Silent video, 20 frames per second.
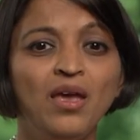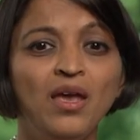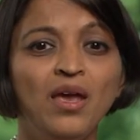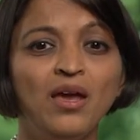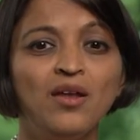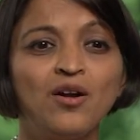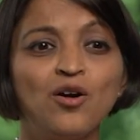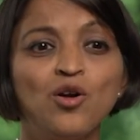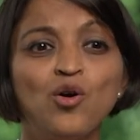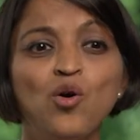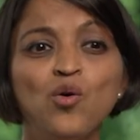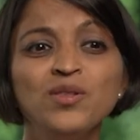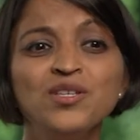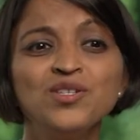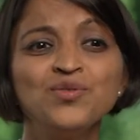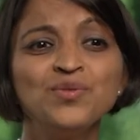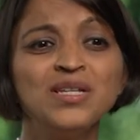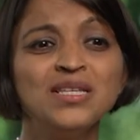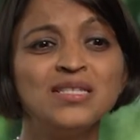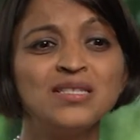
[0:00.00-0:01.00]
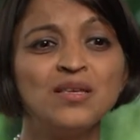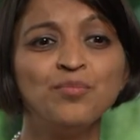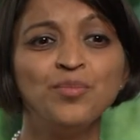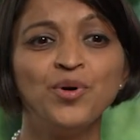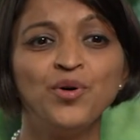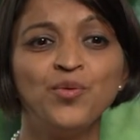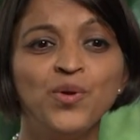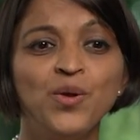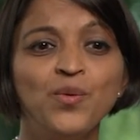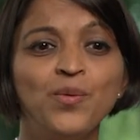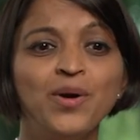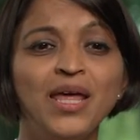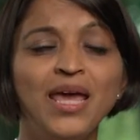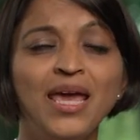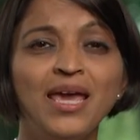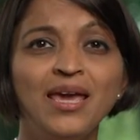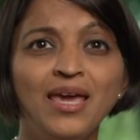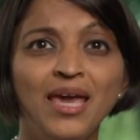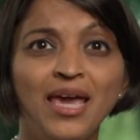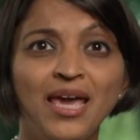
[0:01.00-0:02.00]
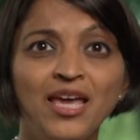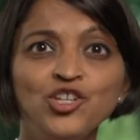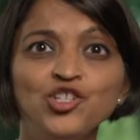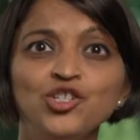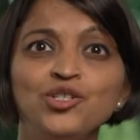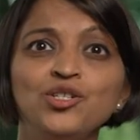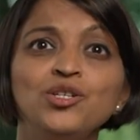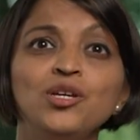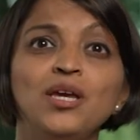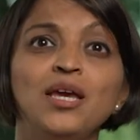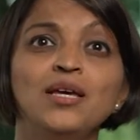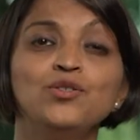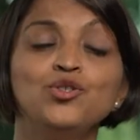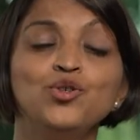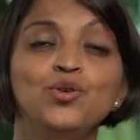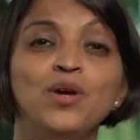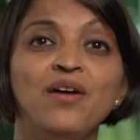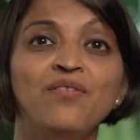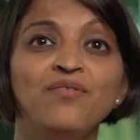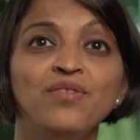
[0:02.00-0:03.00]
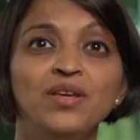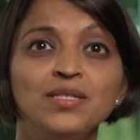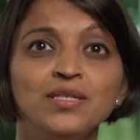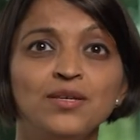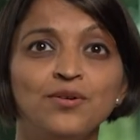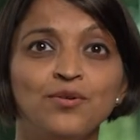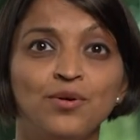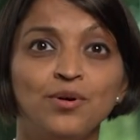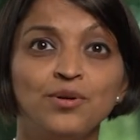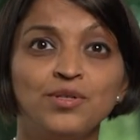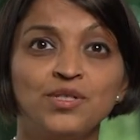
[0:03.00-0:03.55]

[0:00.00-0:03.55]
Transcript: And our goal is really simple. We want to engage to, uh, to every single